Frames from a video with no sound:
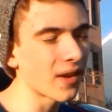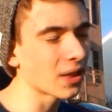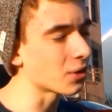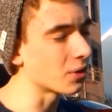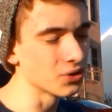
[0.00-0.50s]

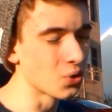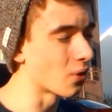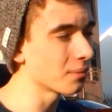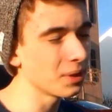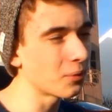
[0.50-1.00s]
Veila is
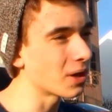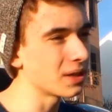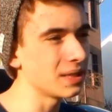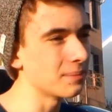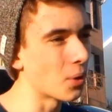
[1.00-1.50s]
normally one
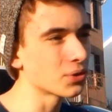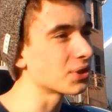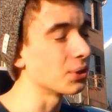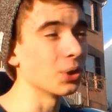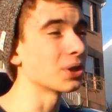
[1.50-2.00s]
of the
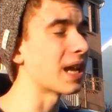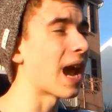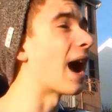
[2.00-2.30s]
most looked